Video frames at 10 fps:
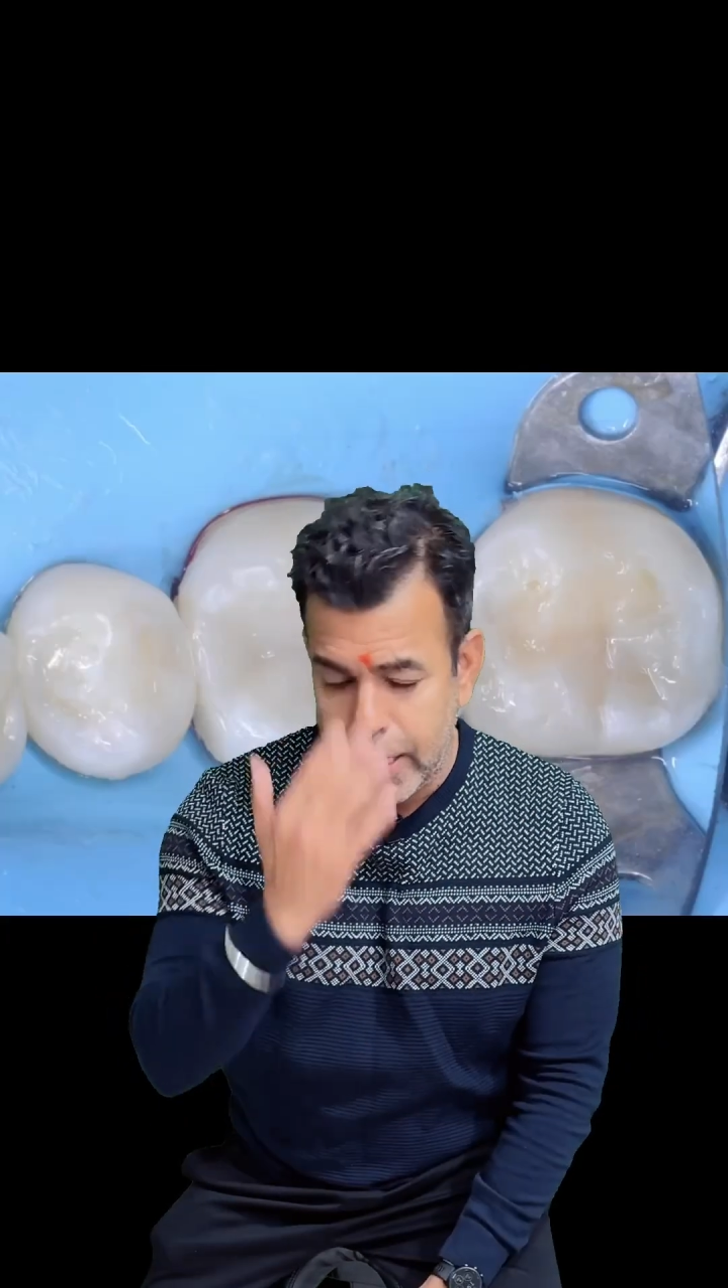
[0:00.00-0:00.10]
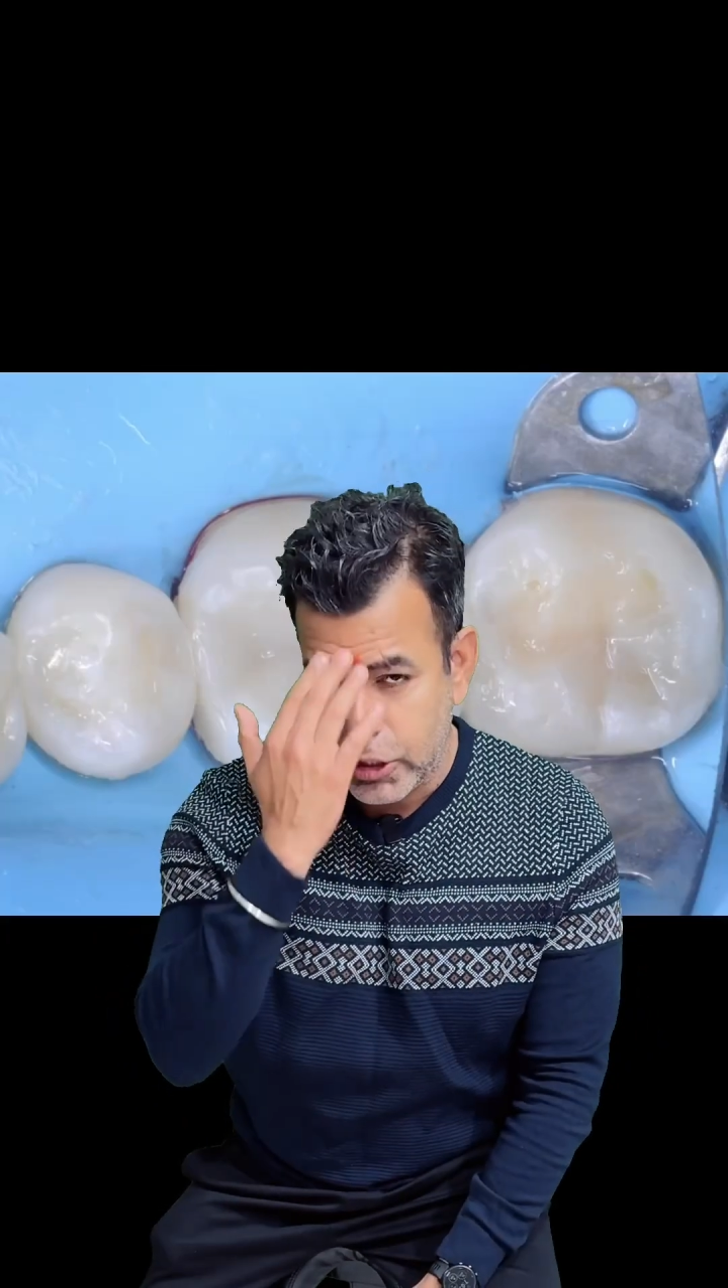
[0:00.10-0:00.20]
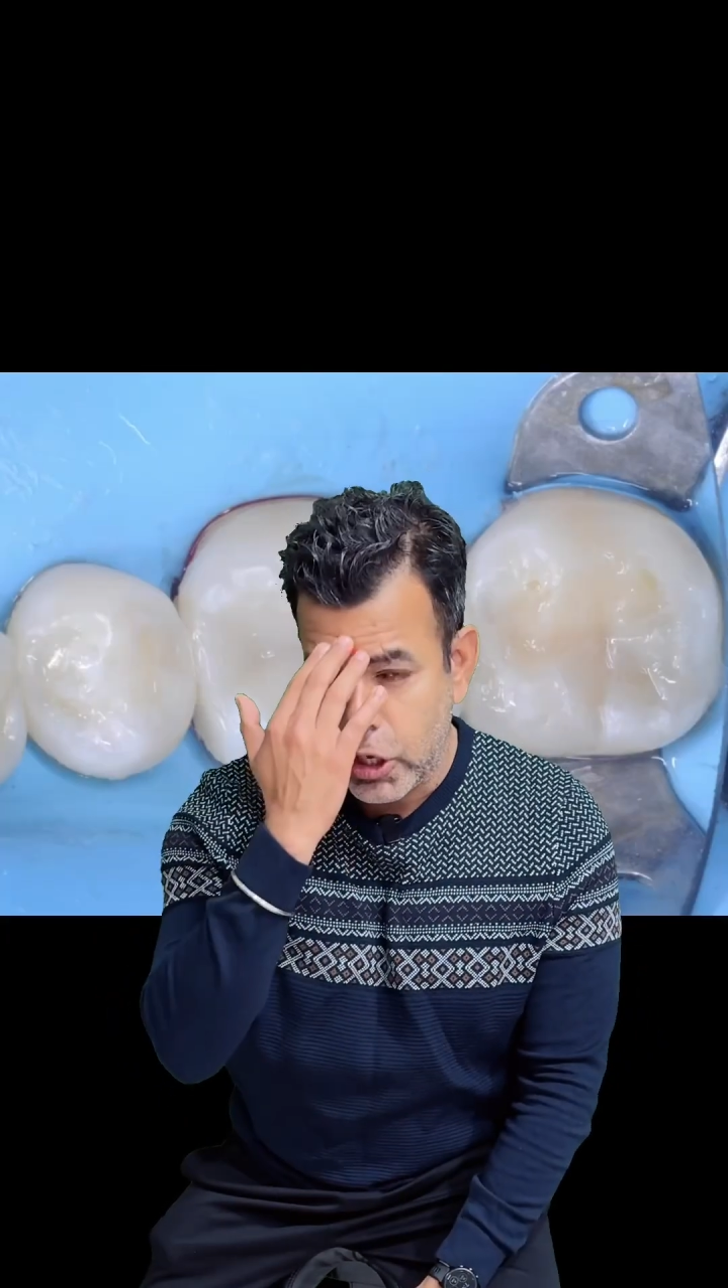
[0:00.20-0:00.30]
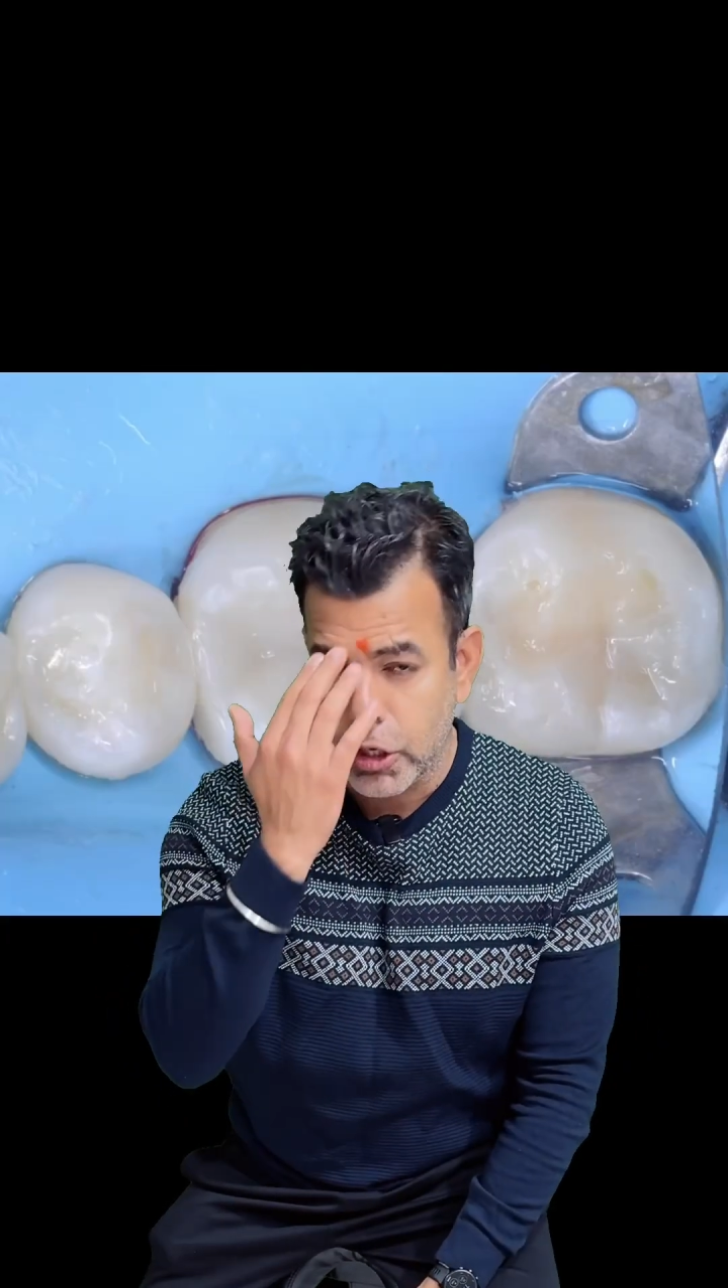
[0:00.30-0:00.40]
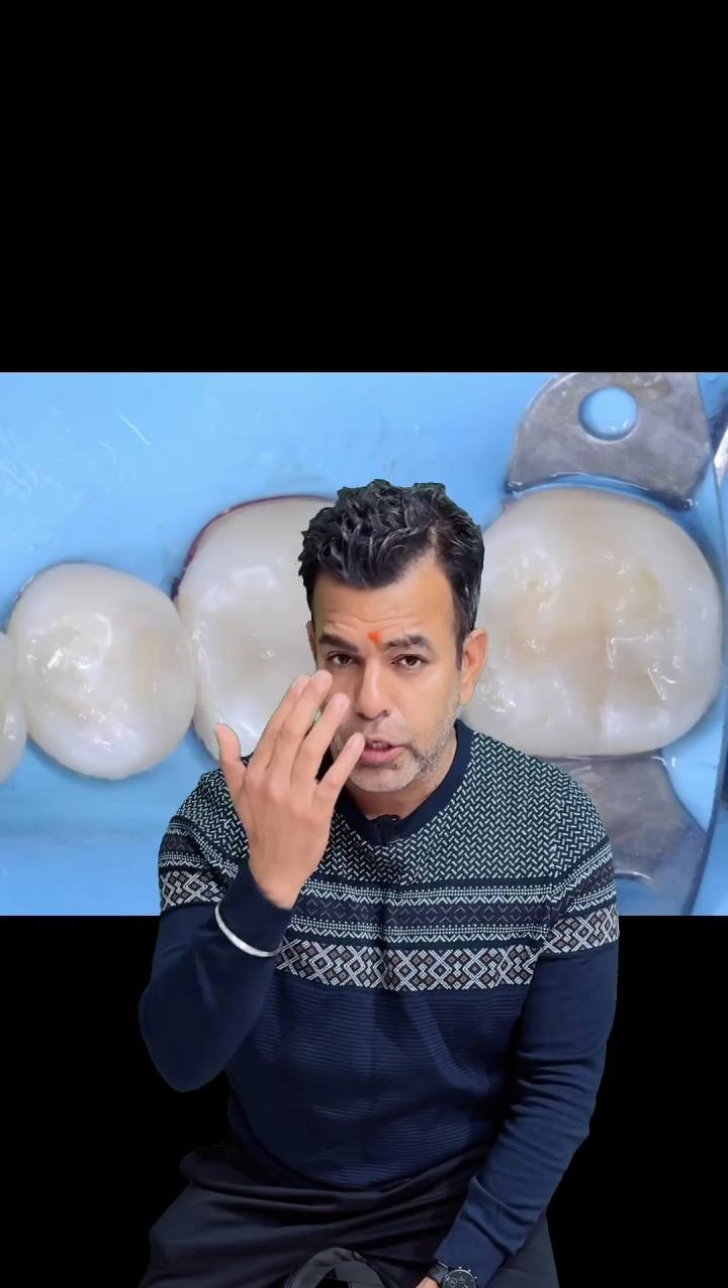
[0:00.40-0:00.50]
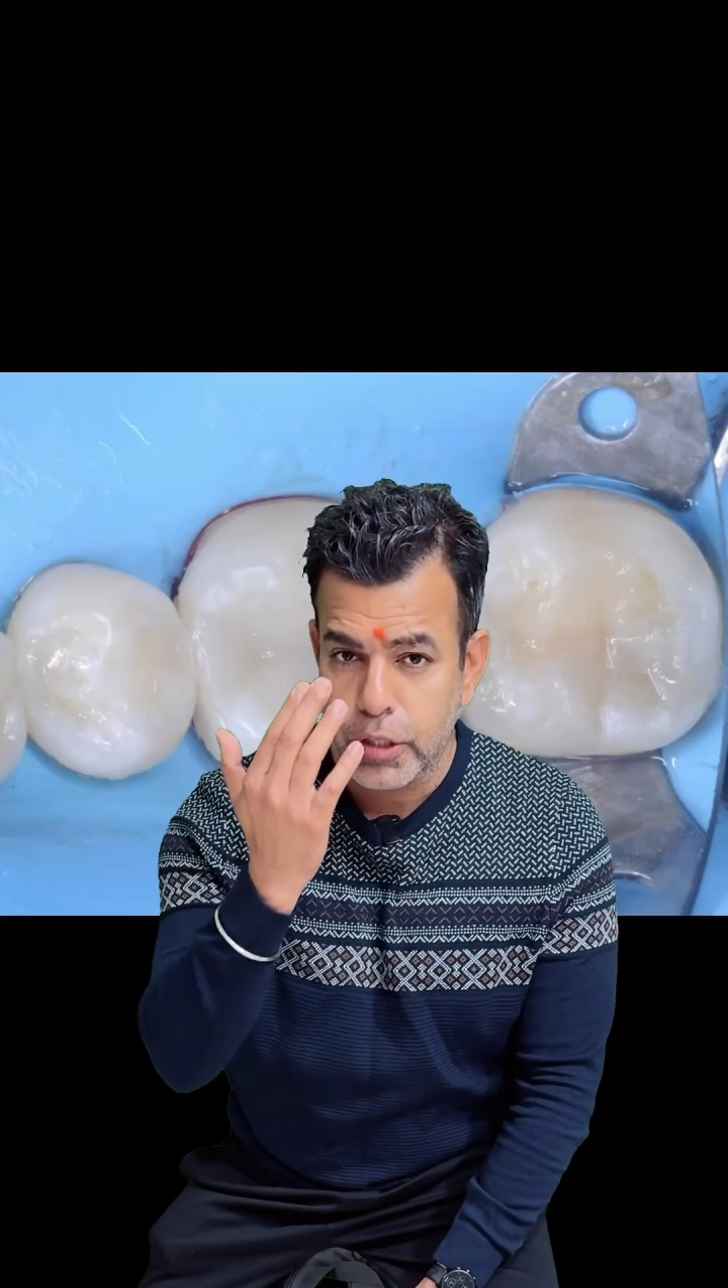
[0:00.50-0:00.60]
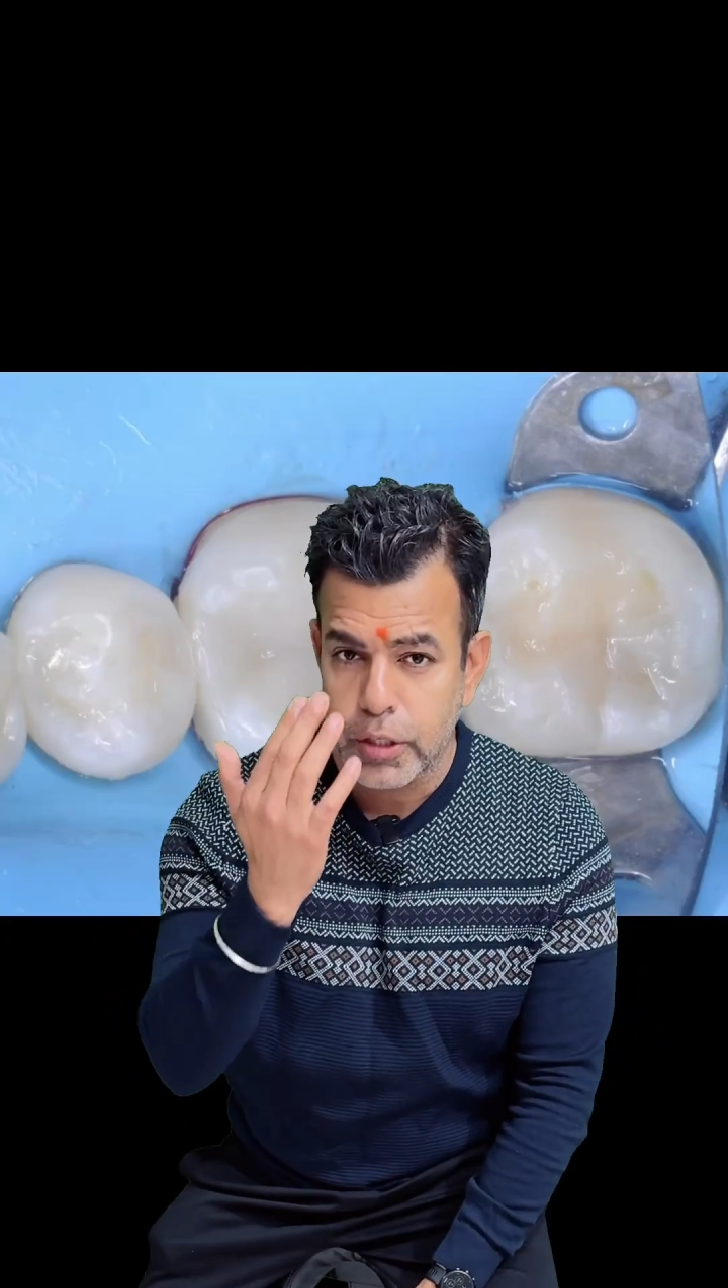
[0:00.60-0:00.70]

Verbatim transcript: Thanks a lot.